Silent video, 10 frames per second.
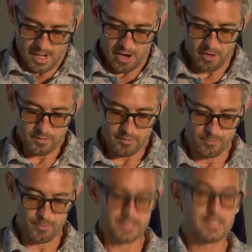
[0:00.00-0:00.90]
Art
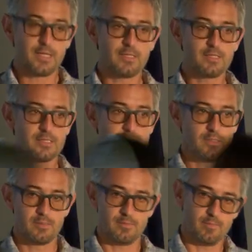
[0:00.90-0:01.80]
precedes,
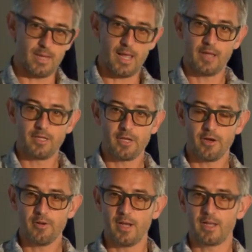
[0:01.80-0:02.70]
by
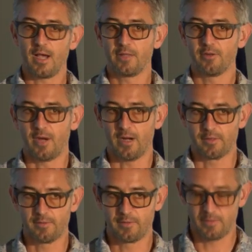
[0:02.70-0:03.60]
Heidegger, any other
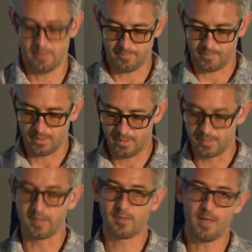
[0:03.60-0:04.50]
act.
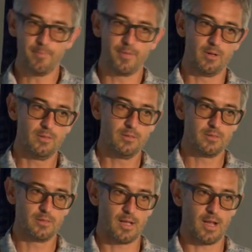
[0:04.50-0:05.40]
The temple
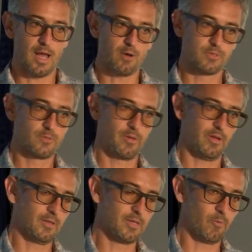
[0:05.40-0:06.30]
allows
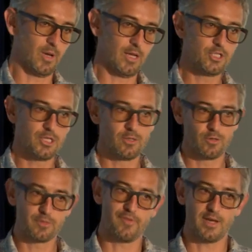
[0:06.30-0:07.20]
the religion,
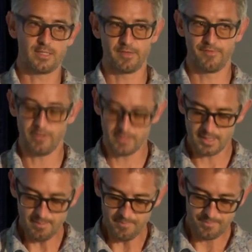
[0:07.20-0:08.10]
not vice
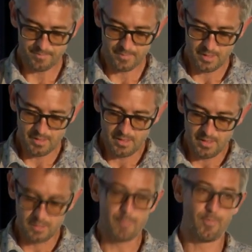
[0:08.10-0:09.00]
versa.
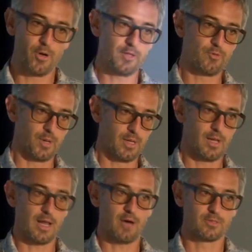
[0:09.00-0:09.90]
The poetry
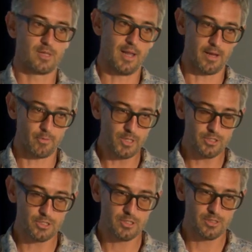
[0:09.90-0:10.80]
allows the
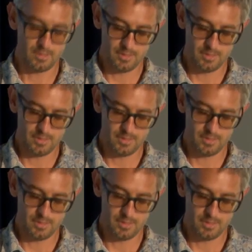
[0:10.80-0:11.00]
language.